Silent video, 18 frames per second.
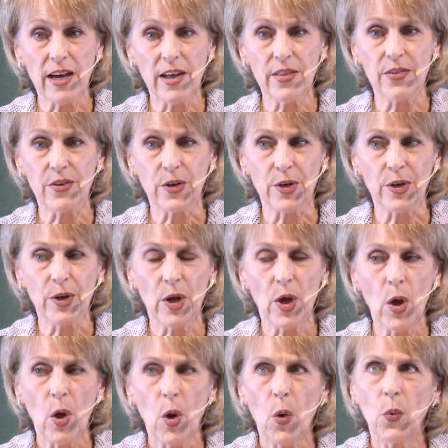other
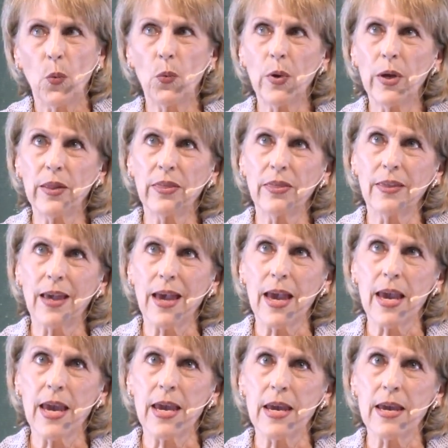with
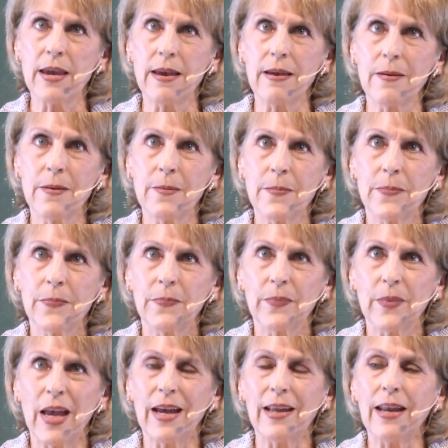
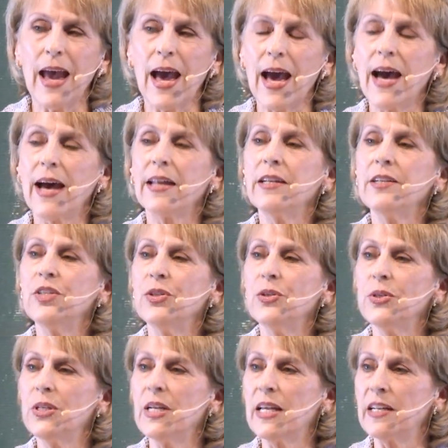an
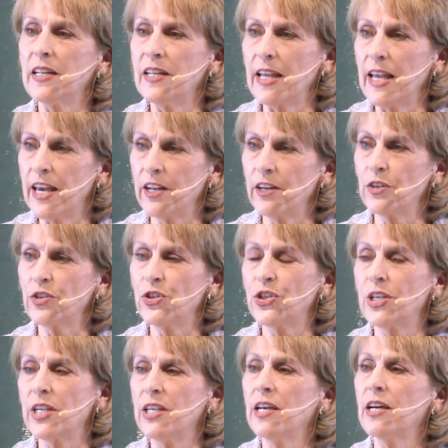attitude and an
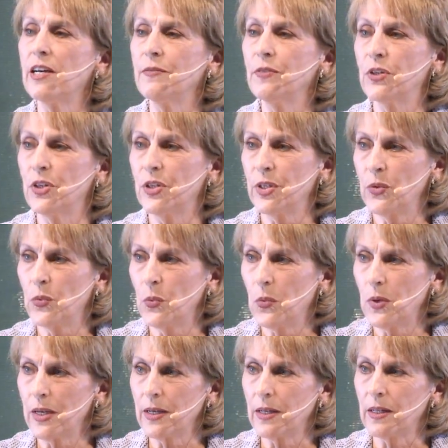energy of
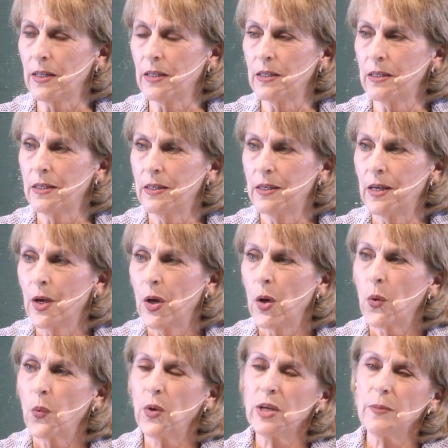goodwill,
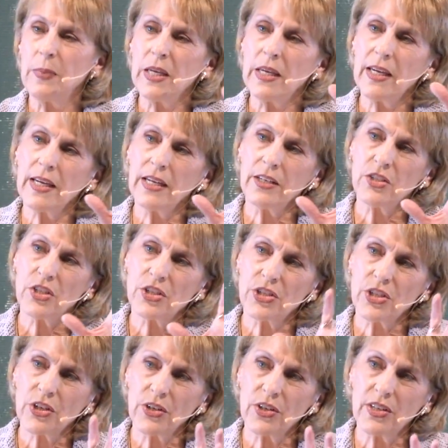we begin to
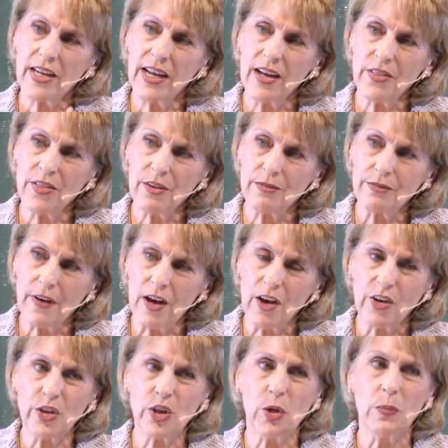turn down the
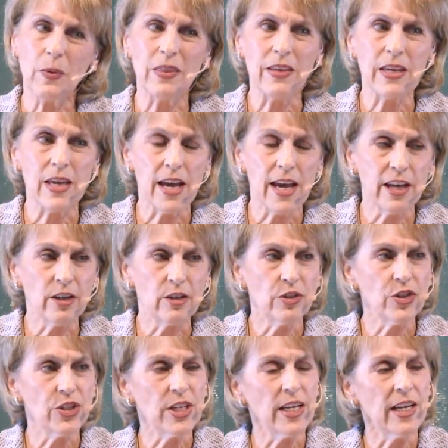volume and the
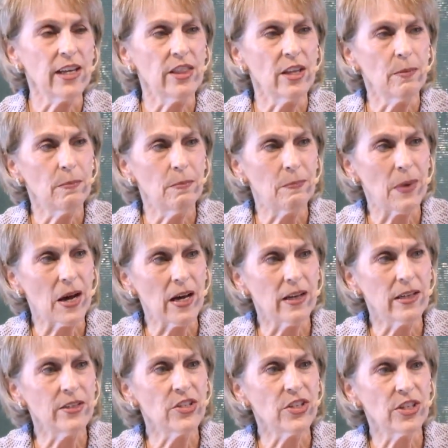energy and the
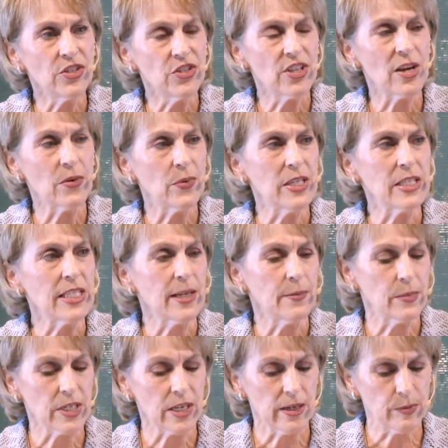bondage that we
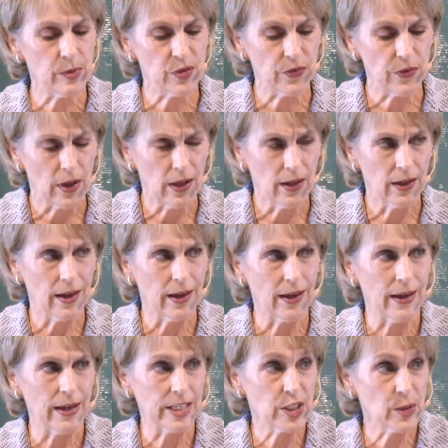sometimes
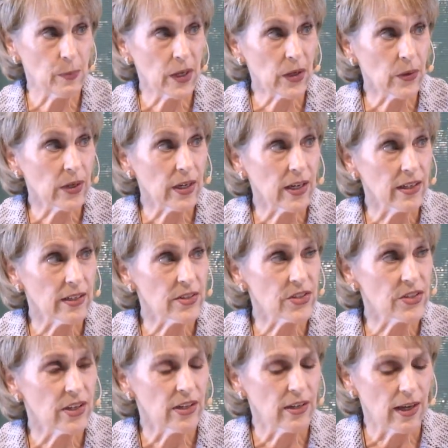
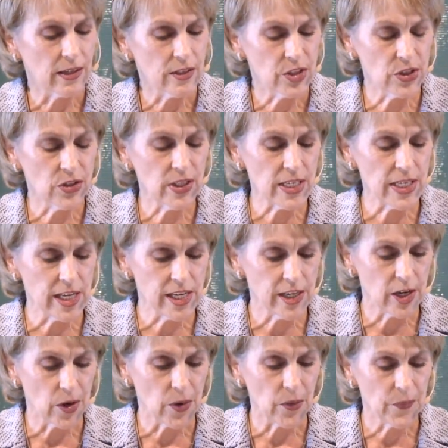experience to the
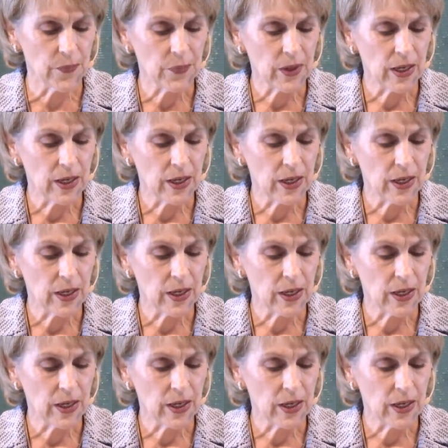ego.